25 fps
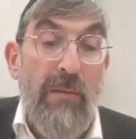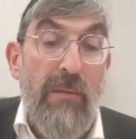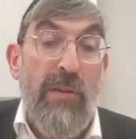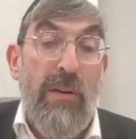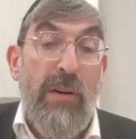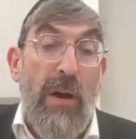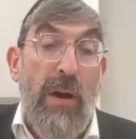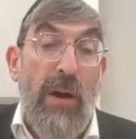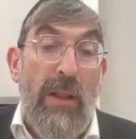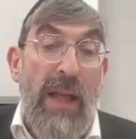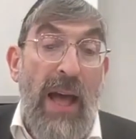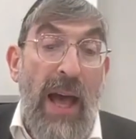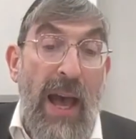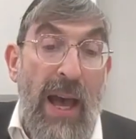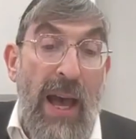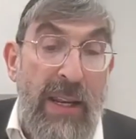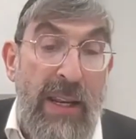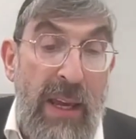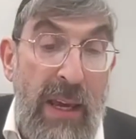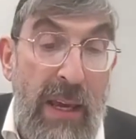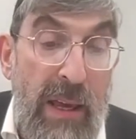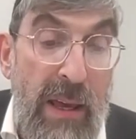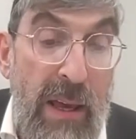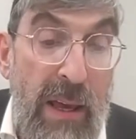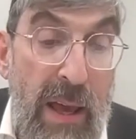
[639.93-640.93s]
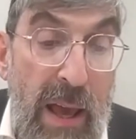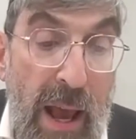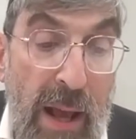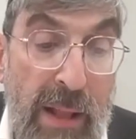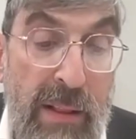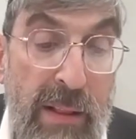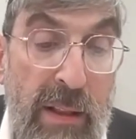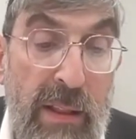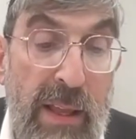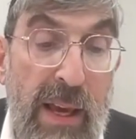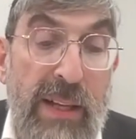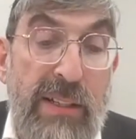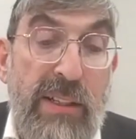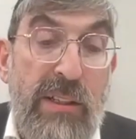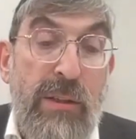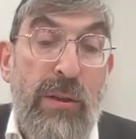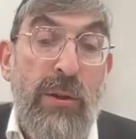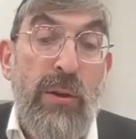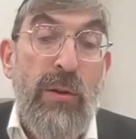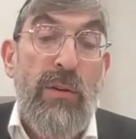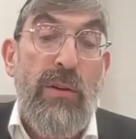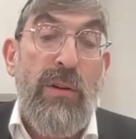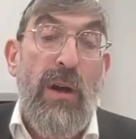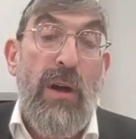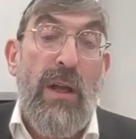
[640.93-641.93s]
B'chol Hani, and the last
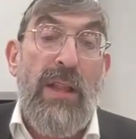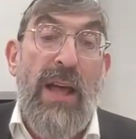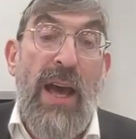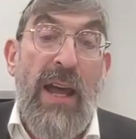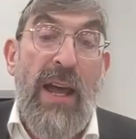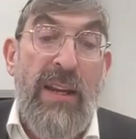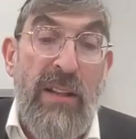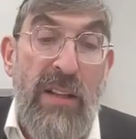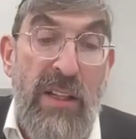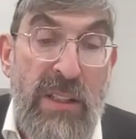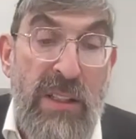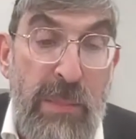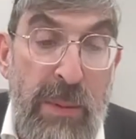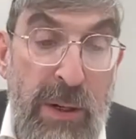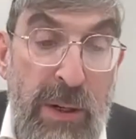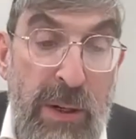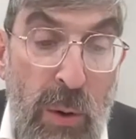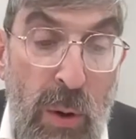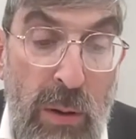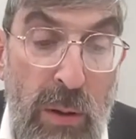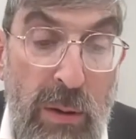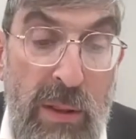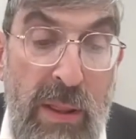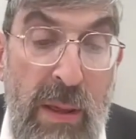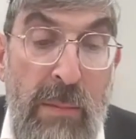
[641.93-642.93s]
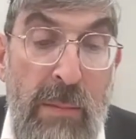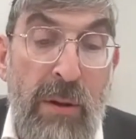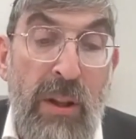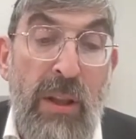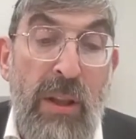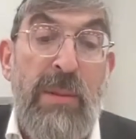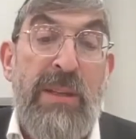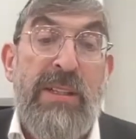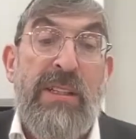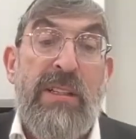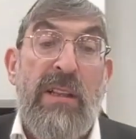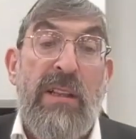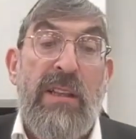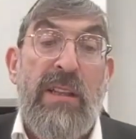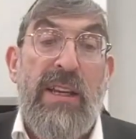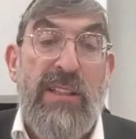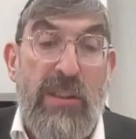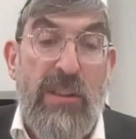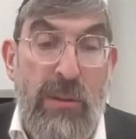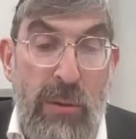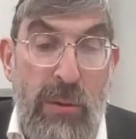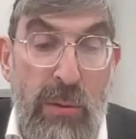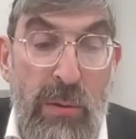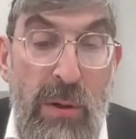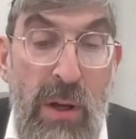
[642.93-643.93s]
two, Chol Hani doesn't mean all of them, it only means the
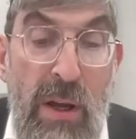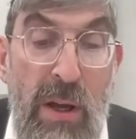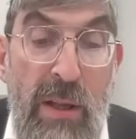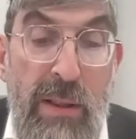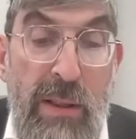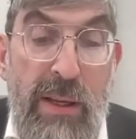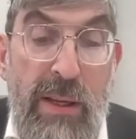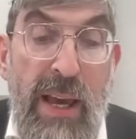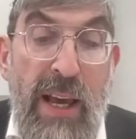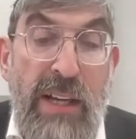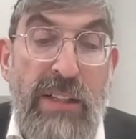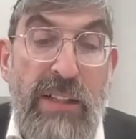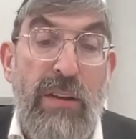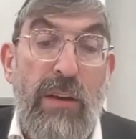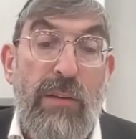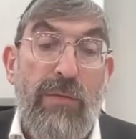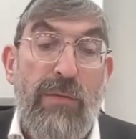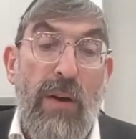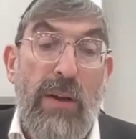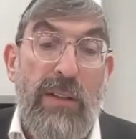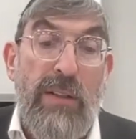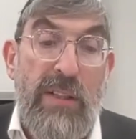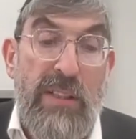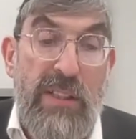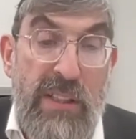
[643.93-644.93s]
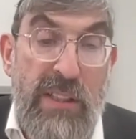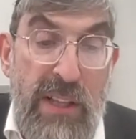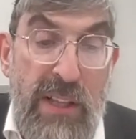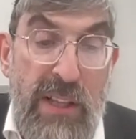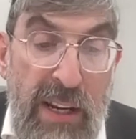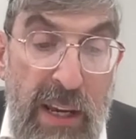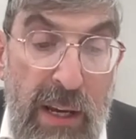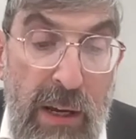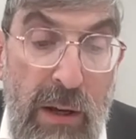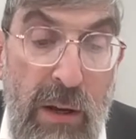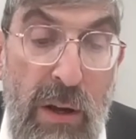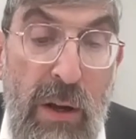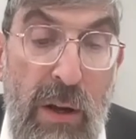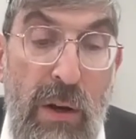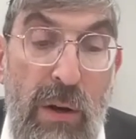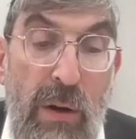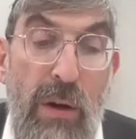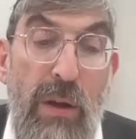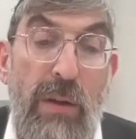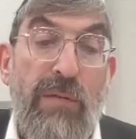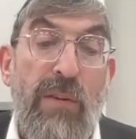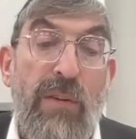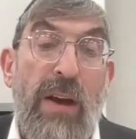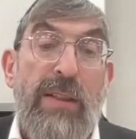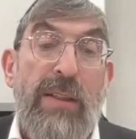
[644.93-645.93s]
last two. The case where you find it sitting,
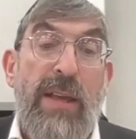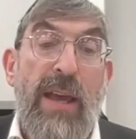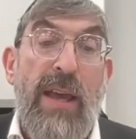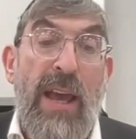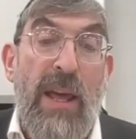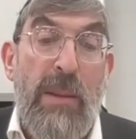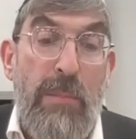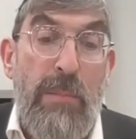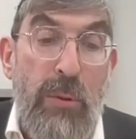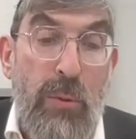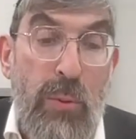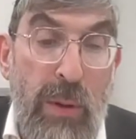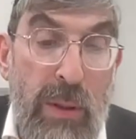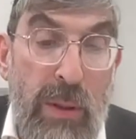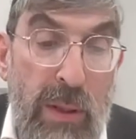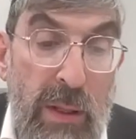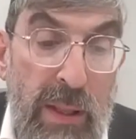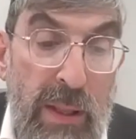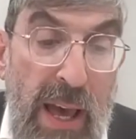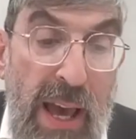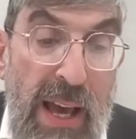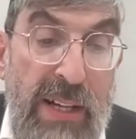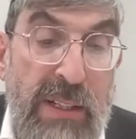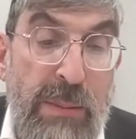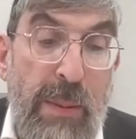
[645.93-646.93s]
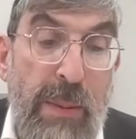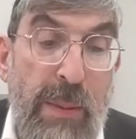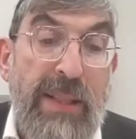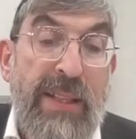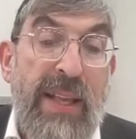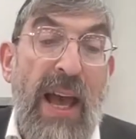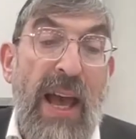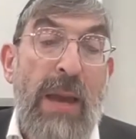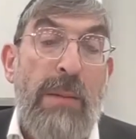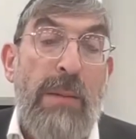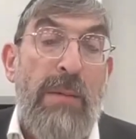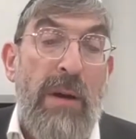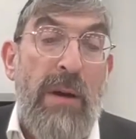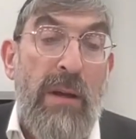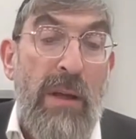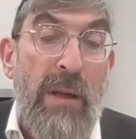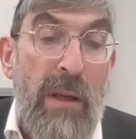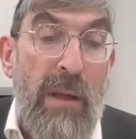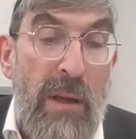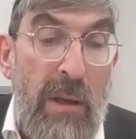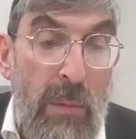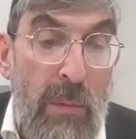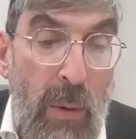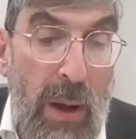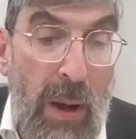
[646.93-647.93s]
or you find the head between the legs, my taima,
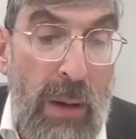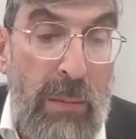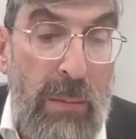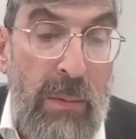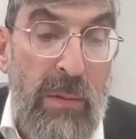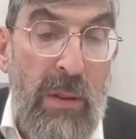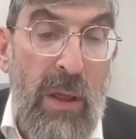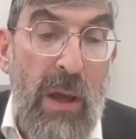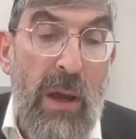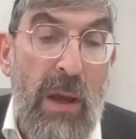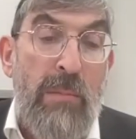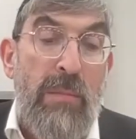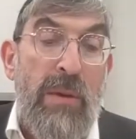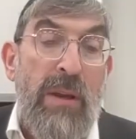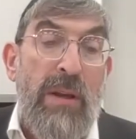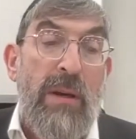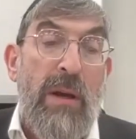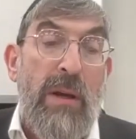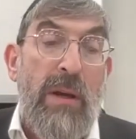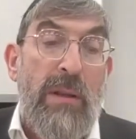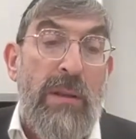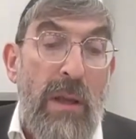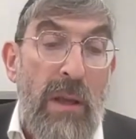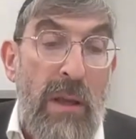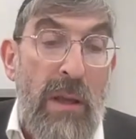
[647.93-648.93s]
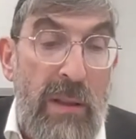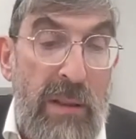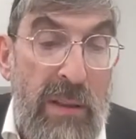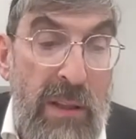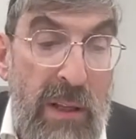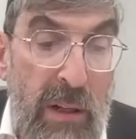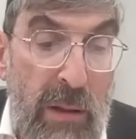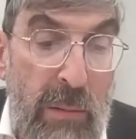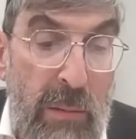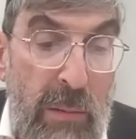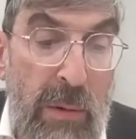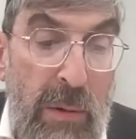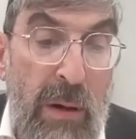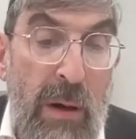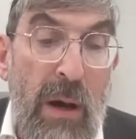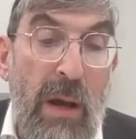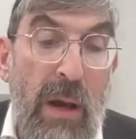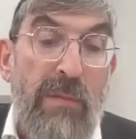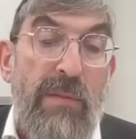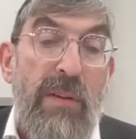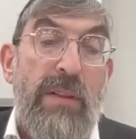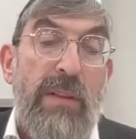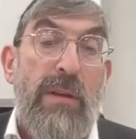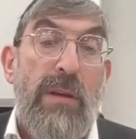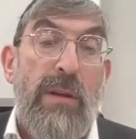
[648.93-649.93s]
Layaminon, Dilma,
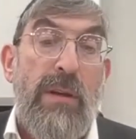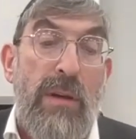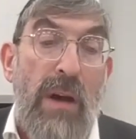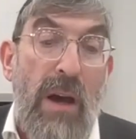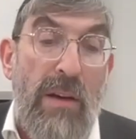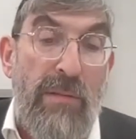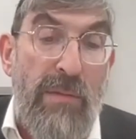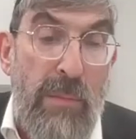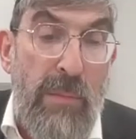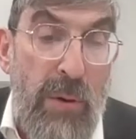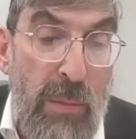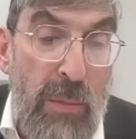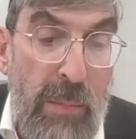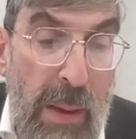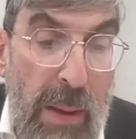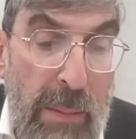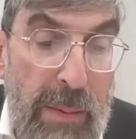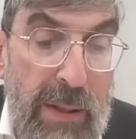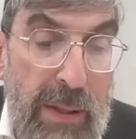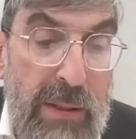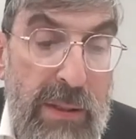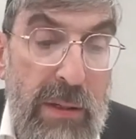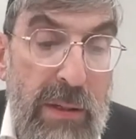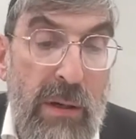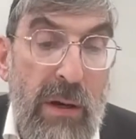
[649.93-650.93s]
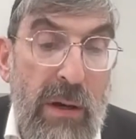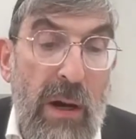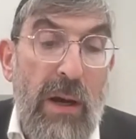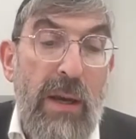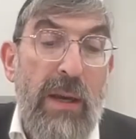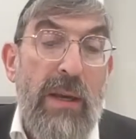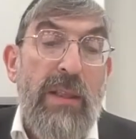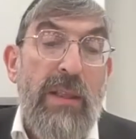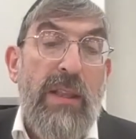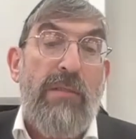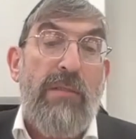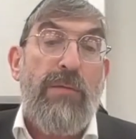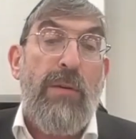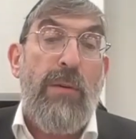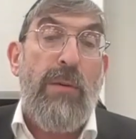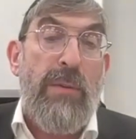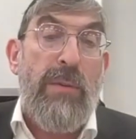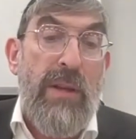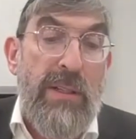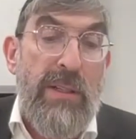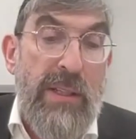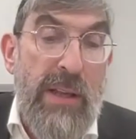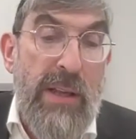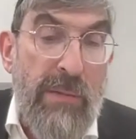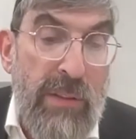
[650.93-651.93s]
Oivet Kechavimhu, maybe it's a Goy, and therefore
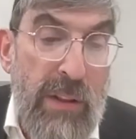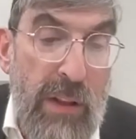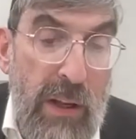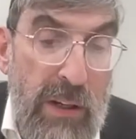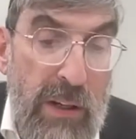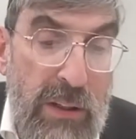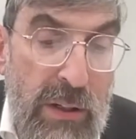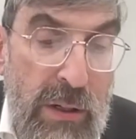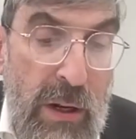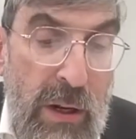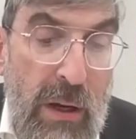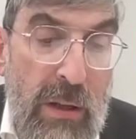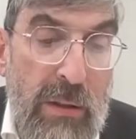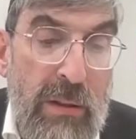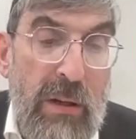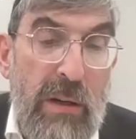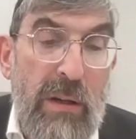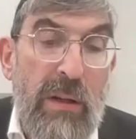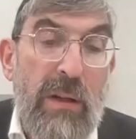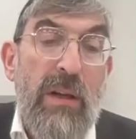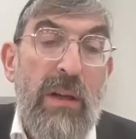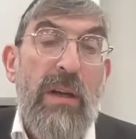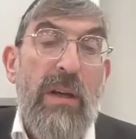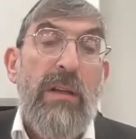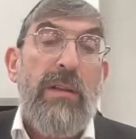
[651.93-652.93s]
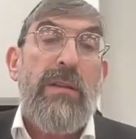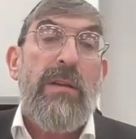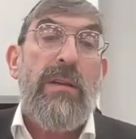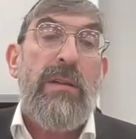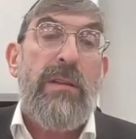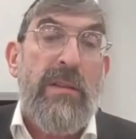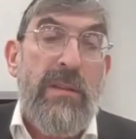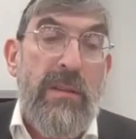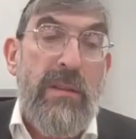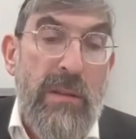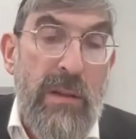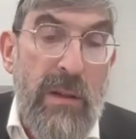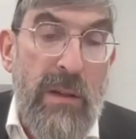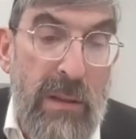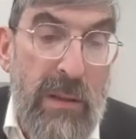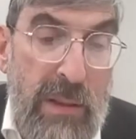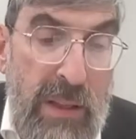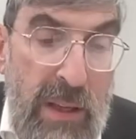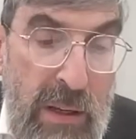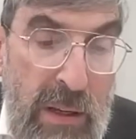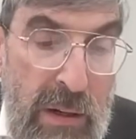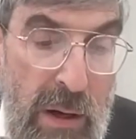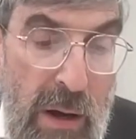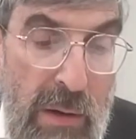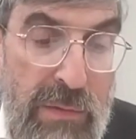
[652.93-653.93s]
it doesn't have the Lashon, the
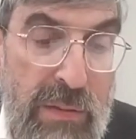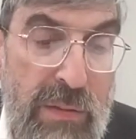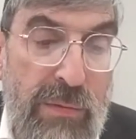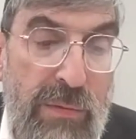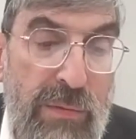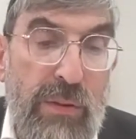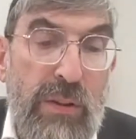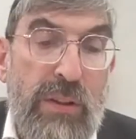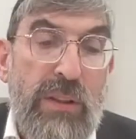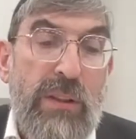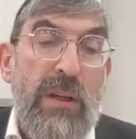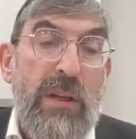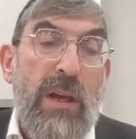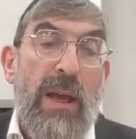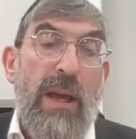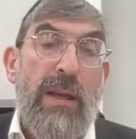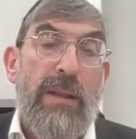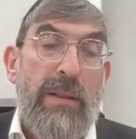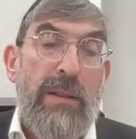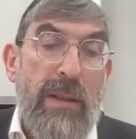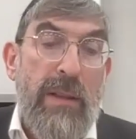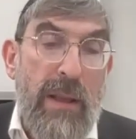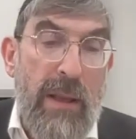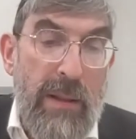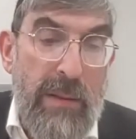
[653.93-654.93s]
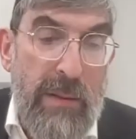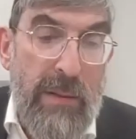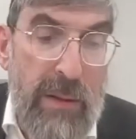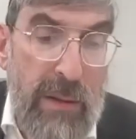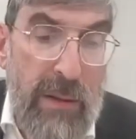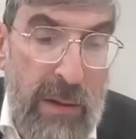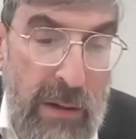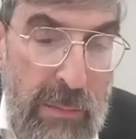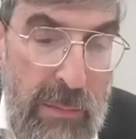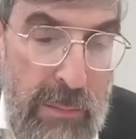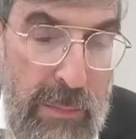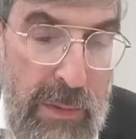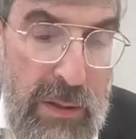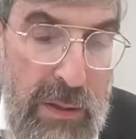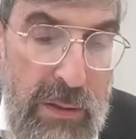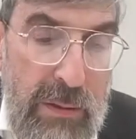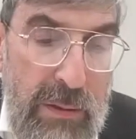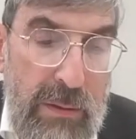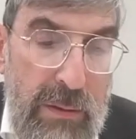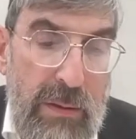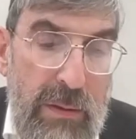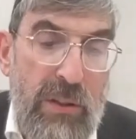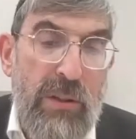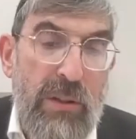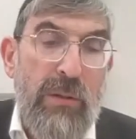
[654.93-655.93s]
din of Tfusa
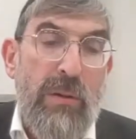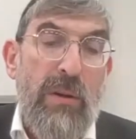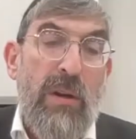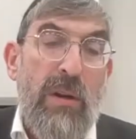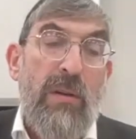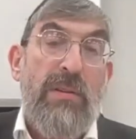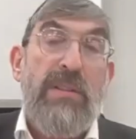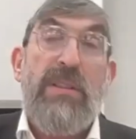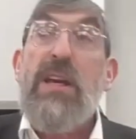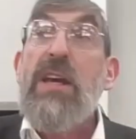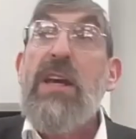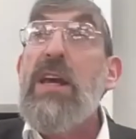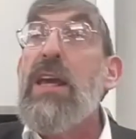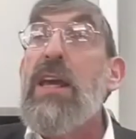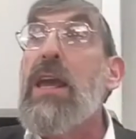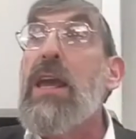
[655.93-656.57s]
the Shkunars,